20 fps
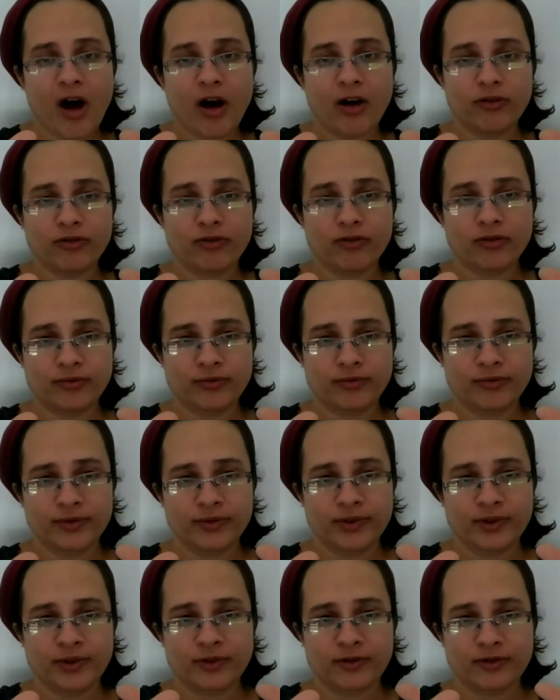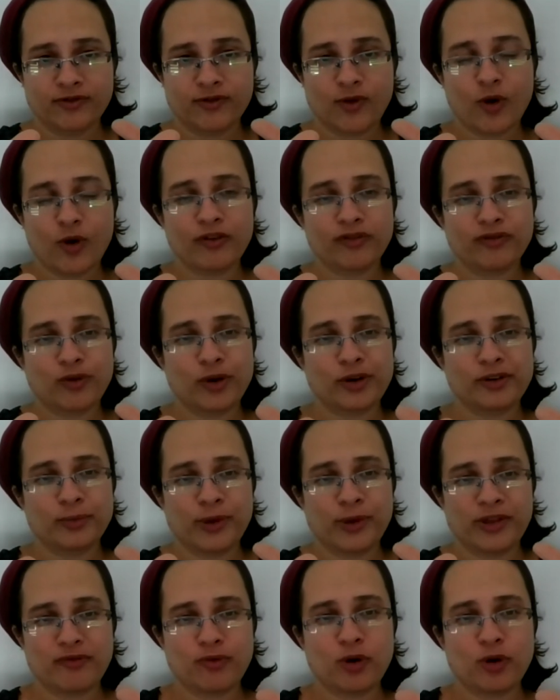of four
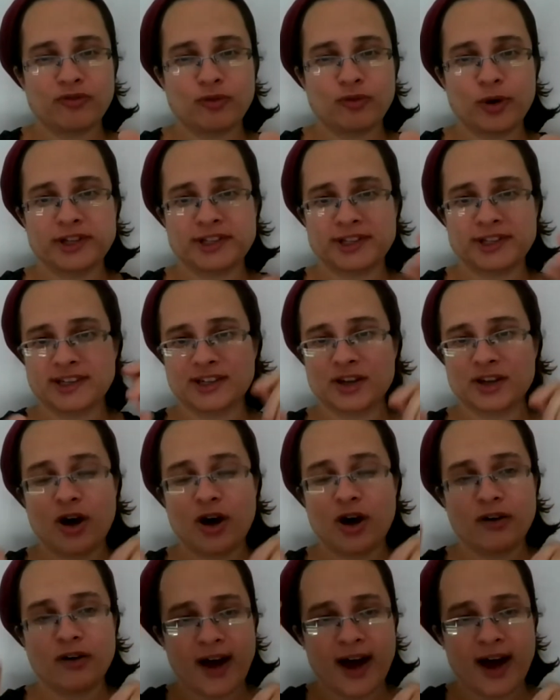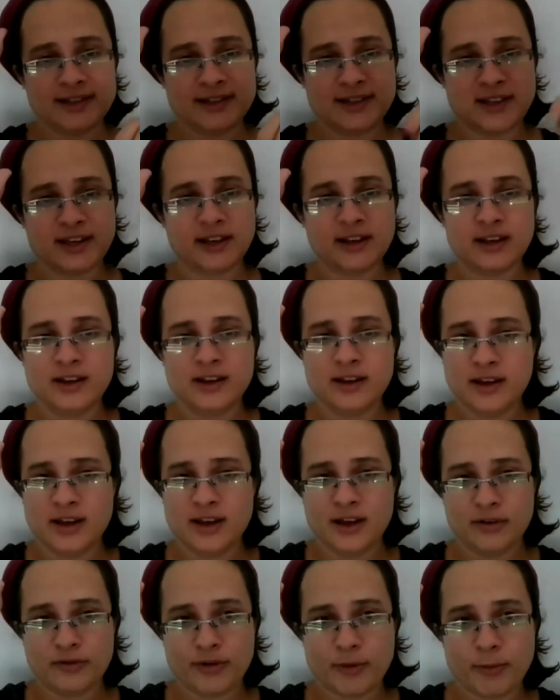with four voices of Isaac,
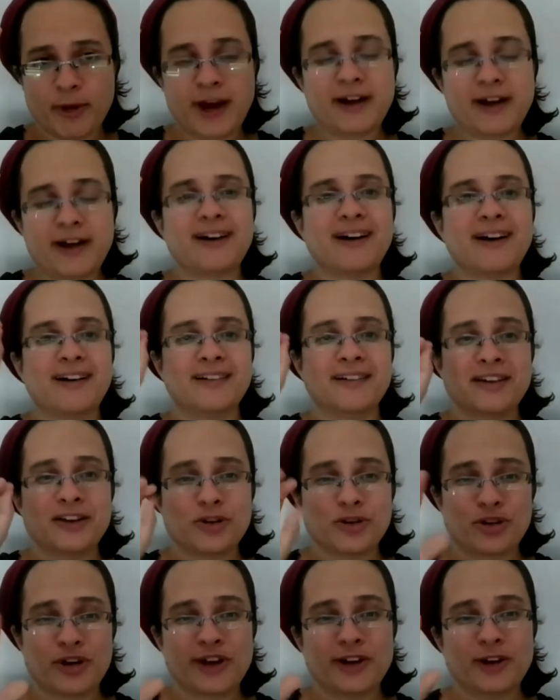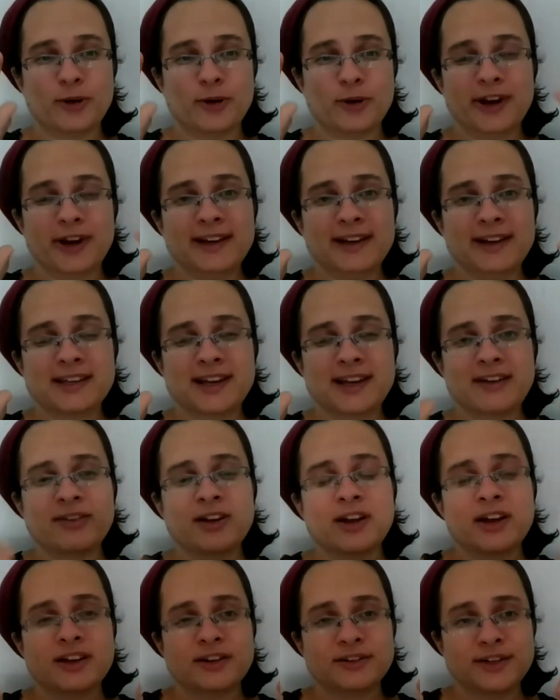Rebecca, Jacob, and Esau,
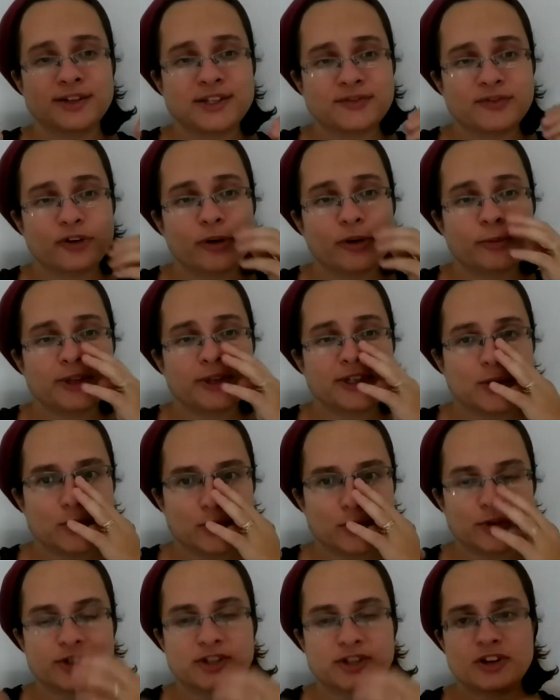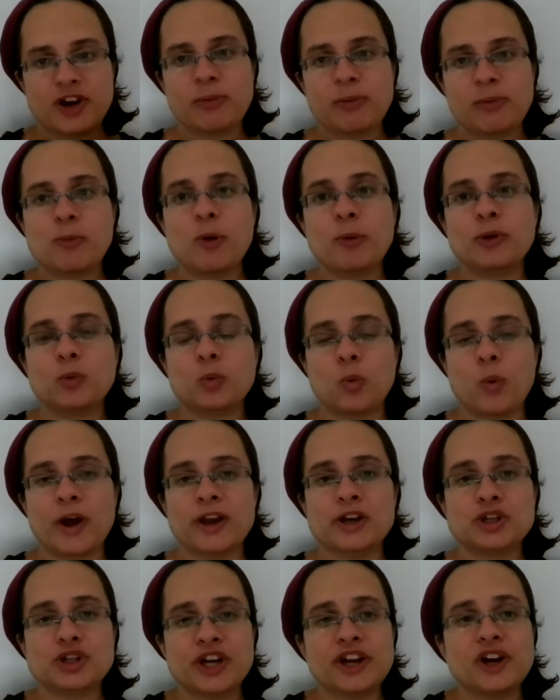this verb is used to describe the moment
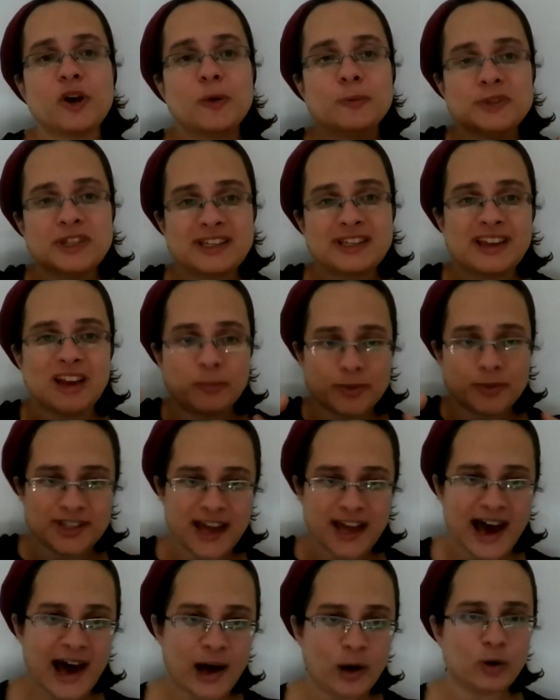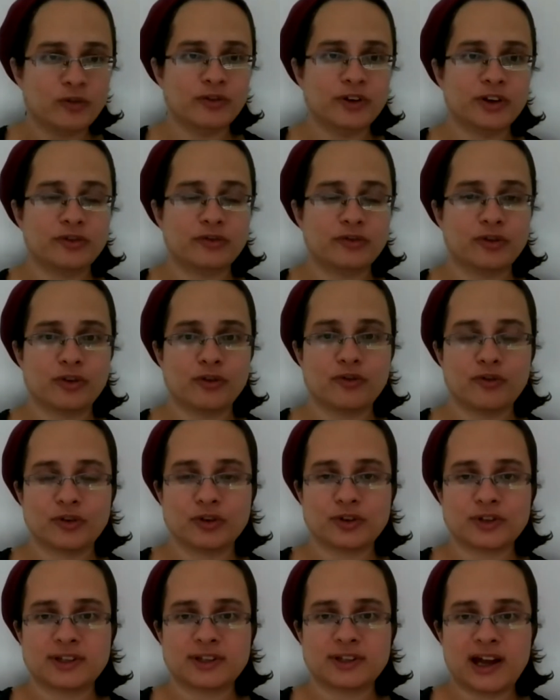when Jacob steps out of it for the
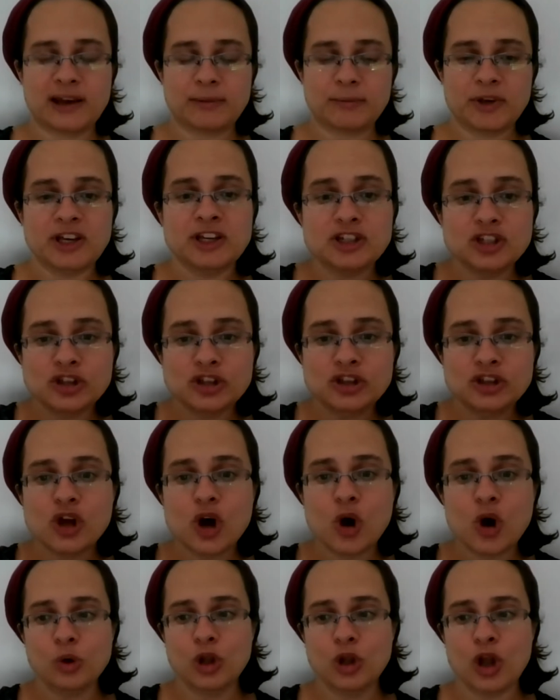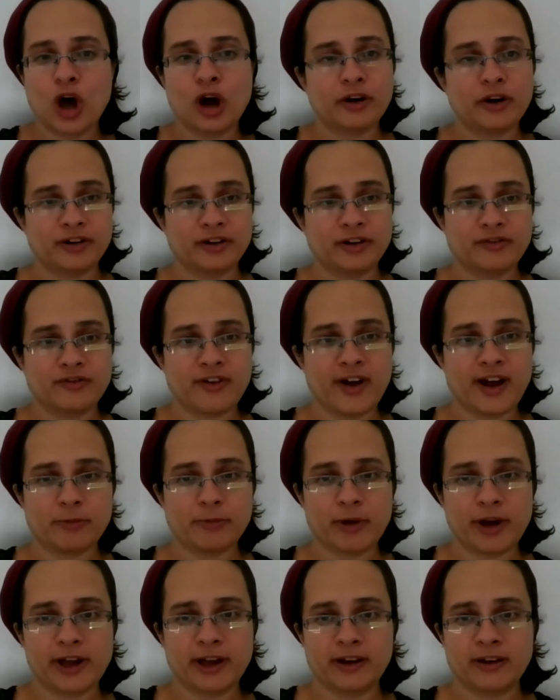first time. He's no longer
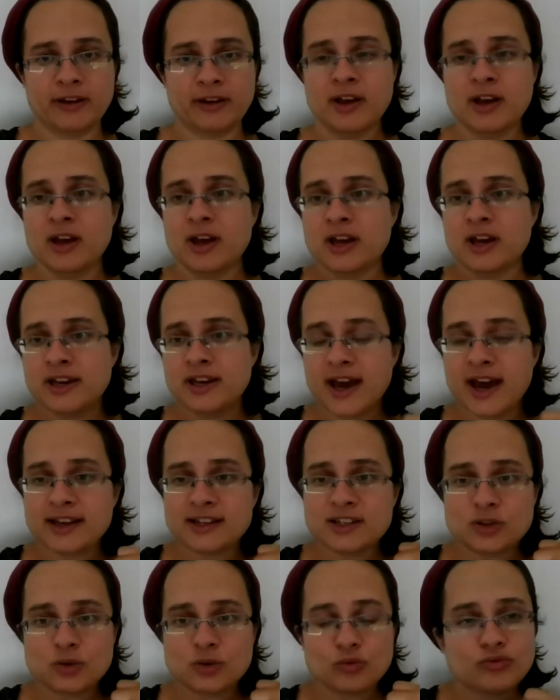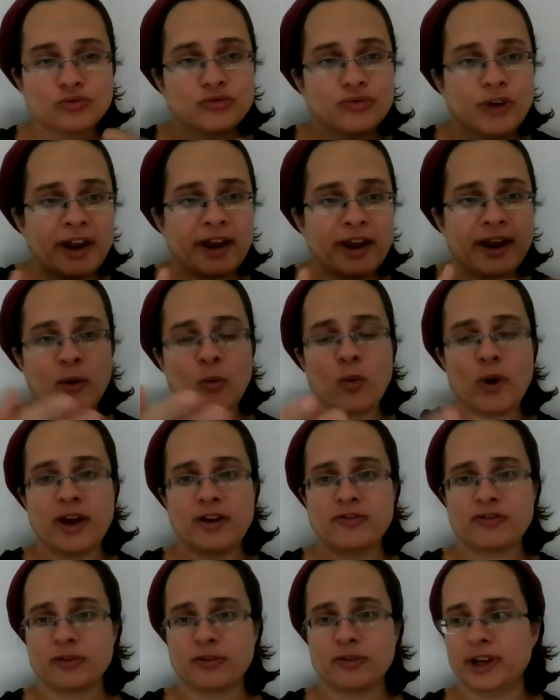defined by it. He has to run
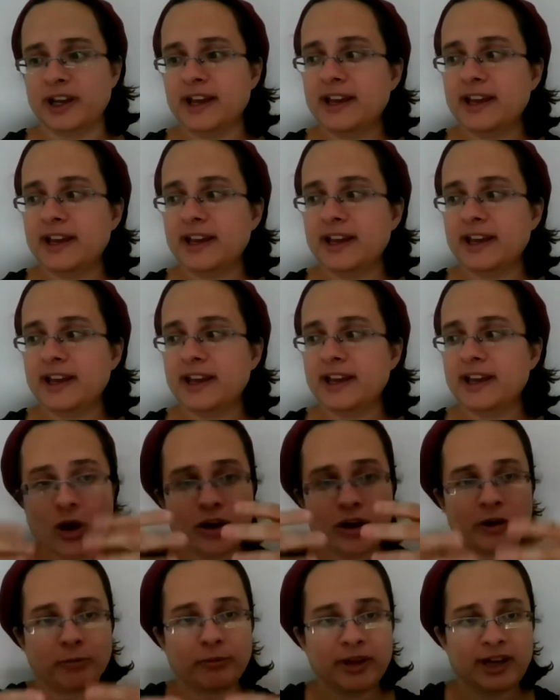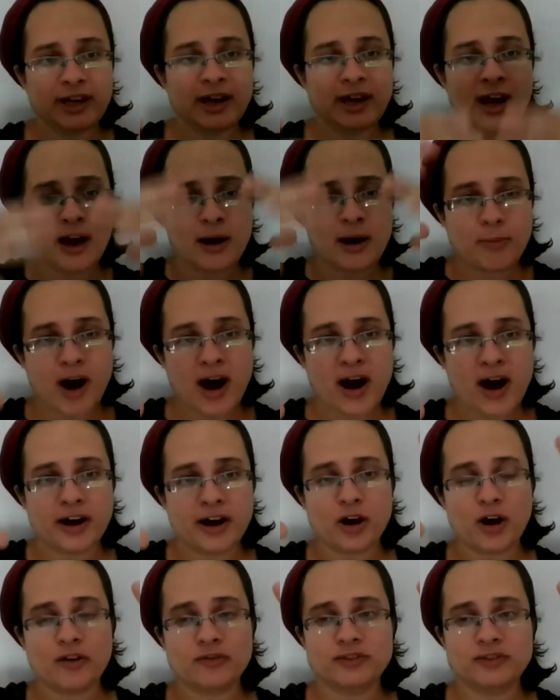away from it. He can no longer be
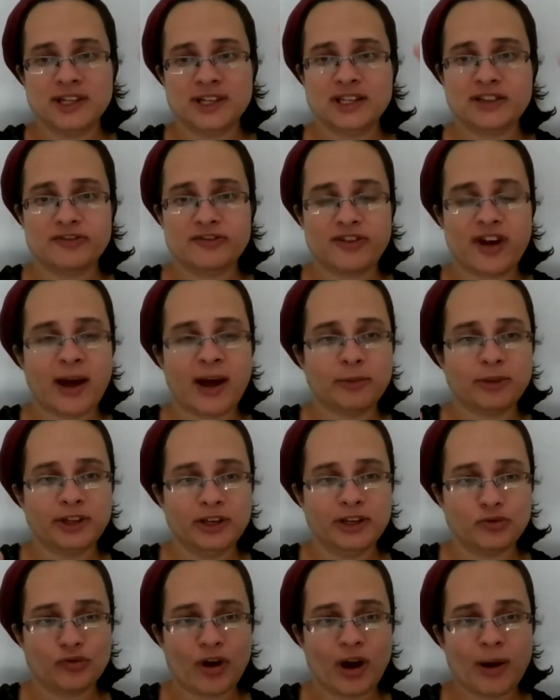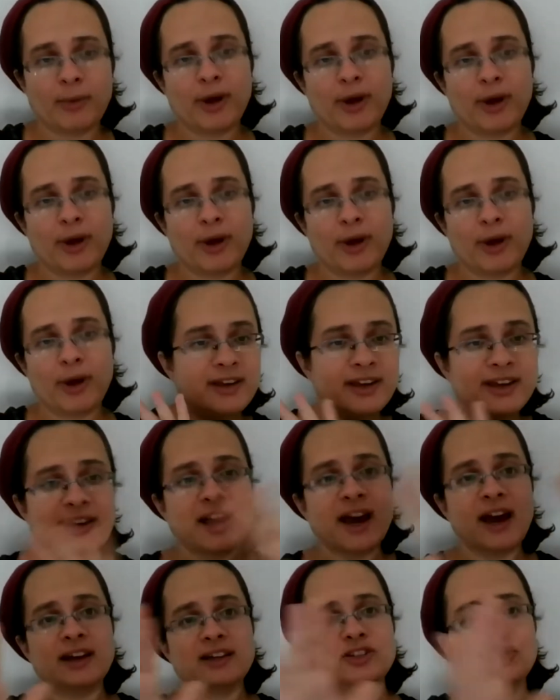part of this family drama. He
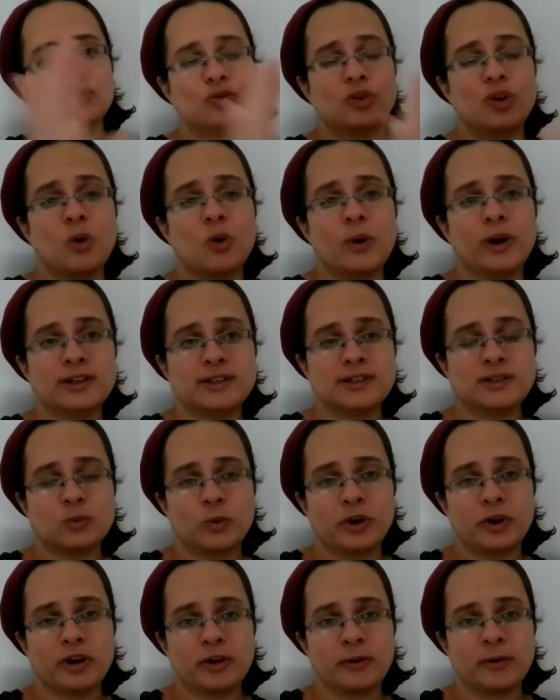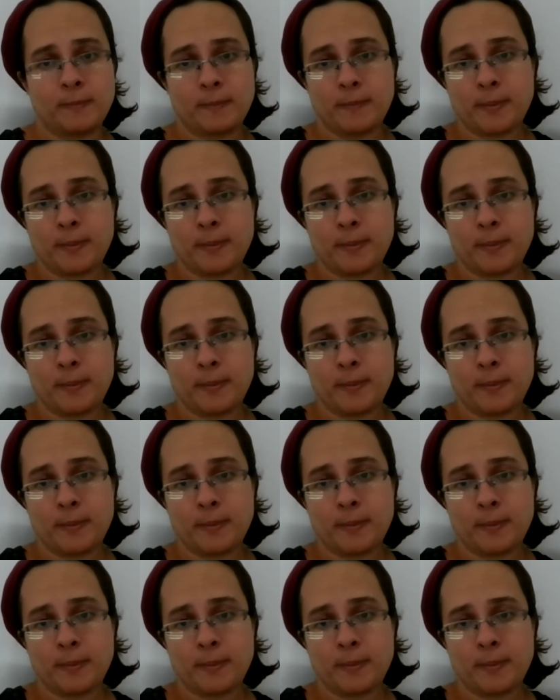has to go elsewhere.